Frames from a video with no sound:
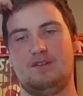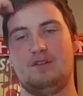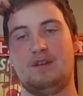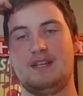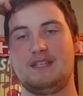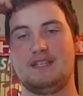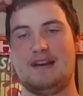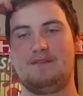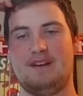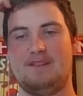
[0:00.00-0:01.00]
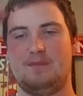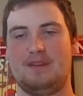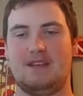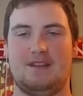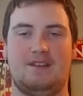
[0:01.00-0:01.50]
Who needs Nat 5
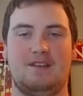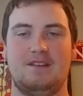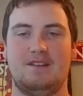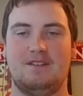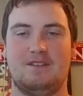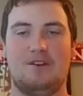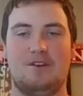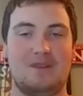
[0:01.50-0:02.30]
PE? Not me.